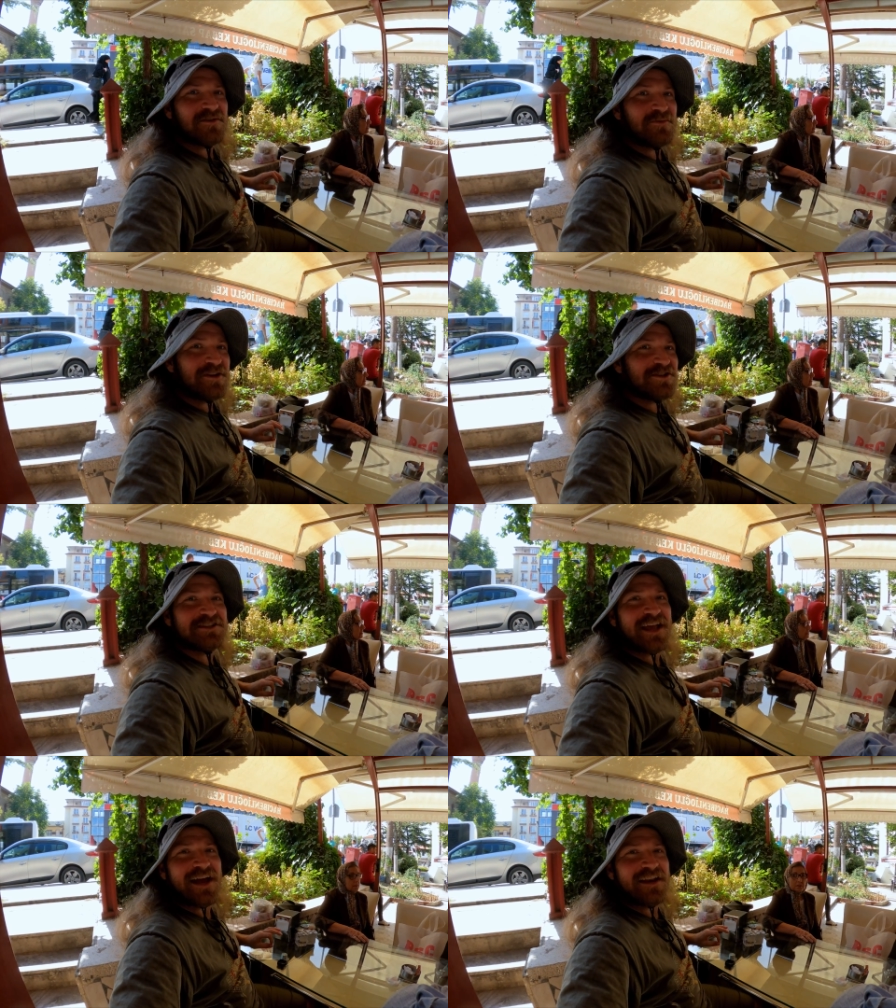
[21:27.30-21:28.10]
We
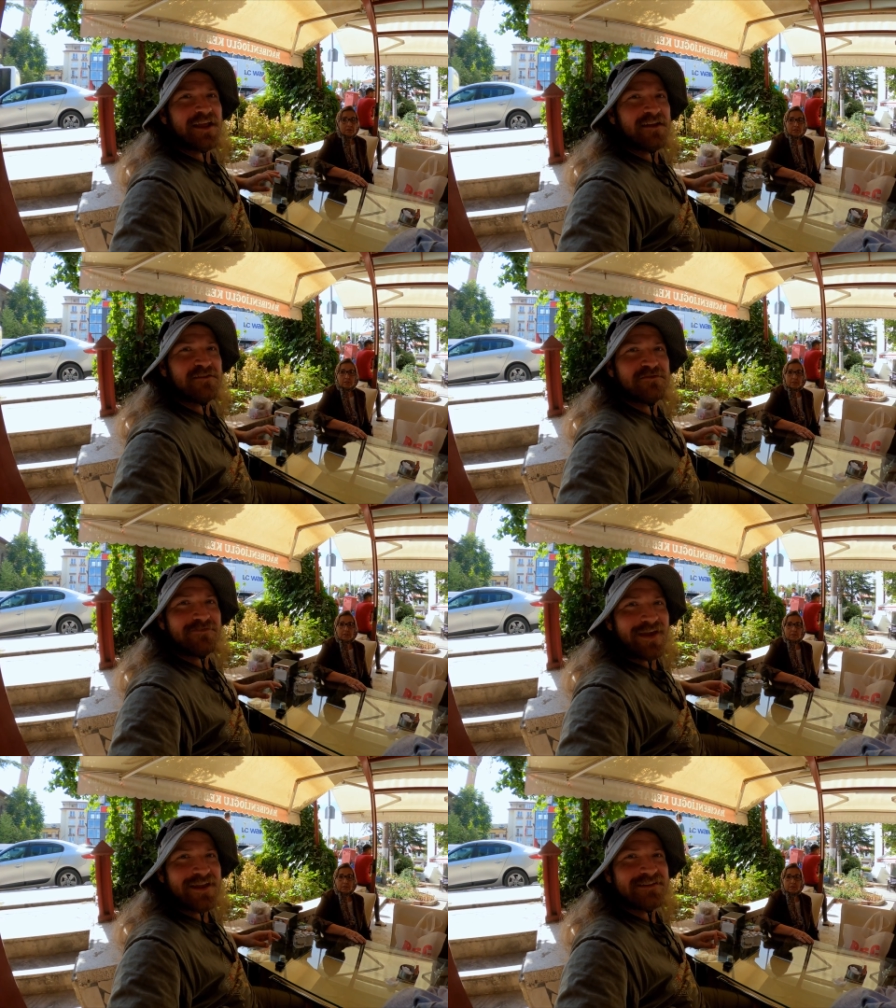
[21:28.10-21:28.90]
just had a
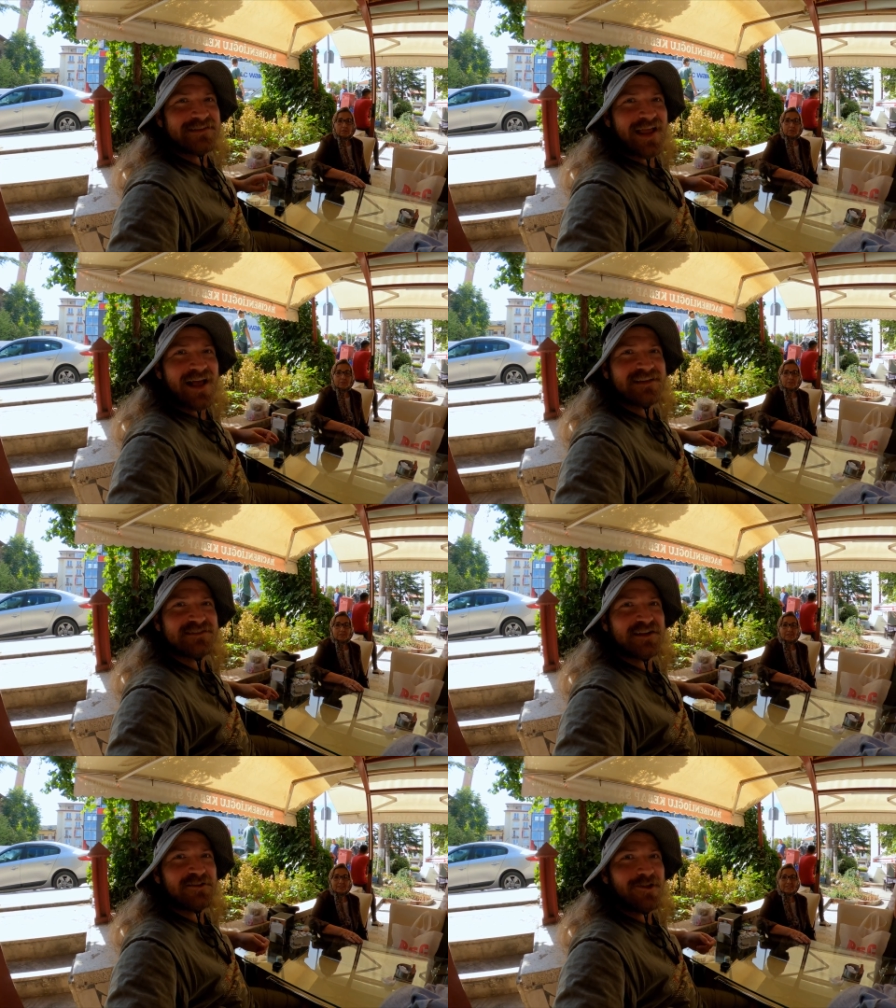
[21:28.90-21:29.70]

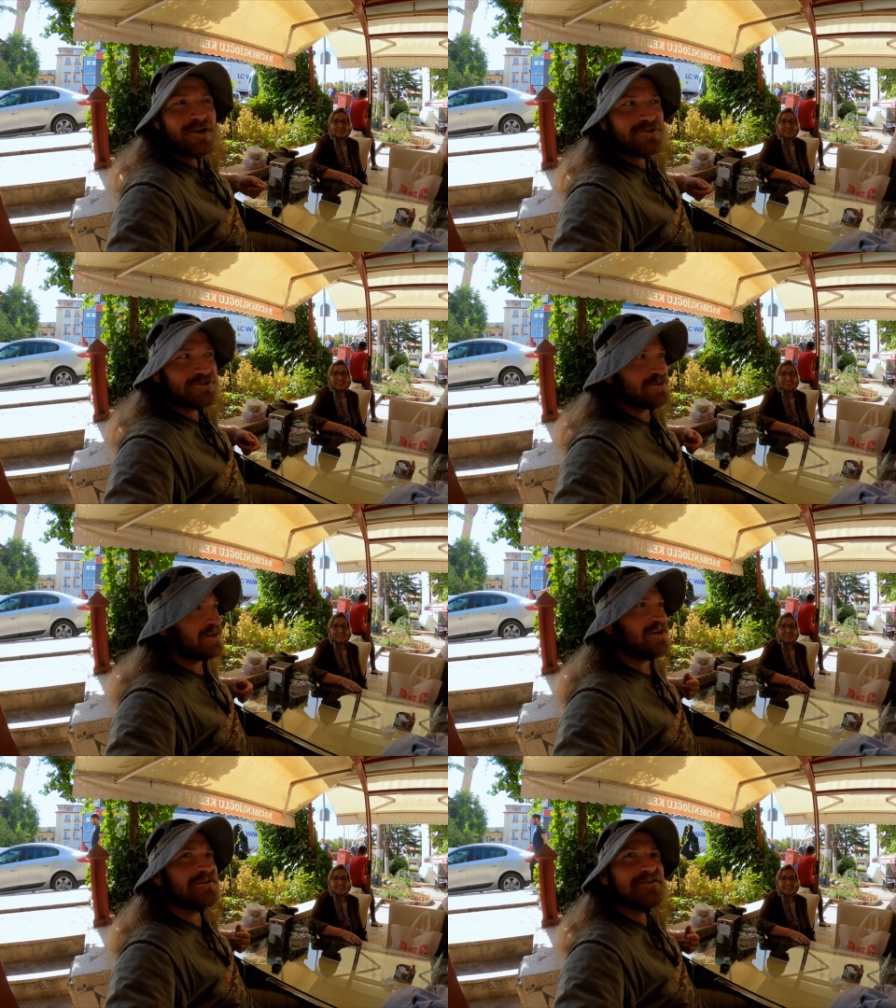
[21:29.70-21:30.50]
fantastic lunch
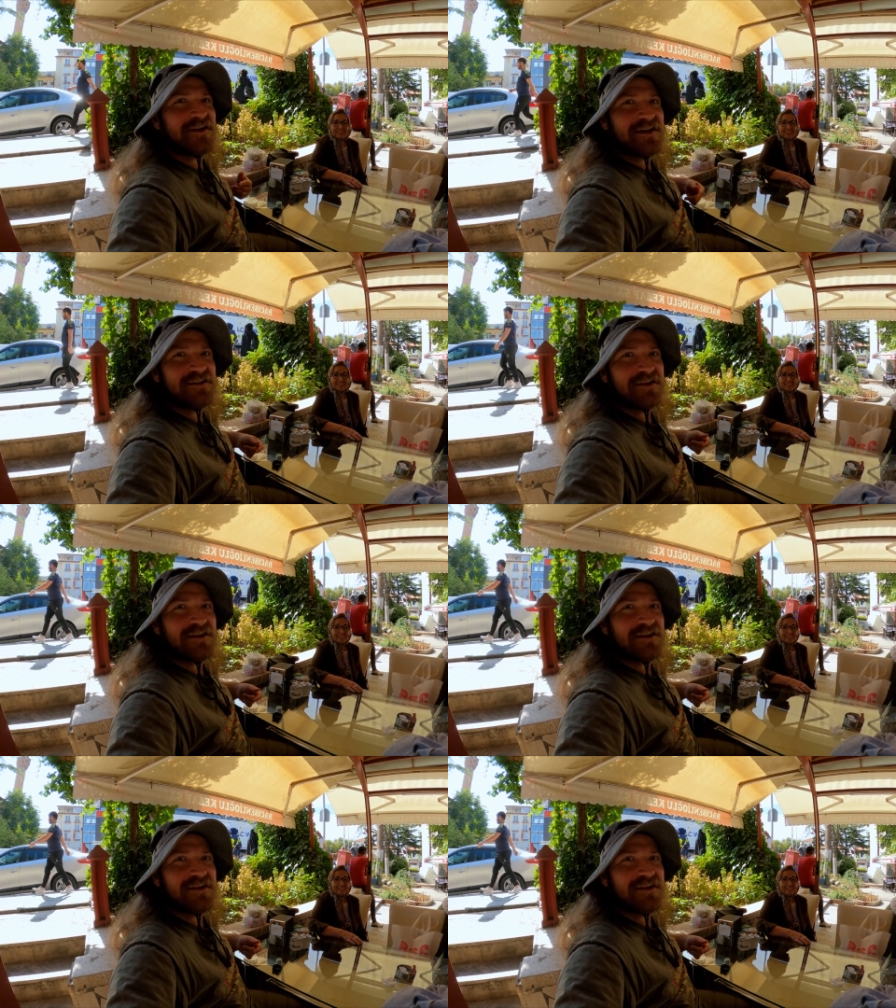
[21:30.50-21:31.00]
here in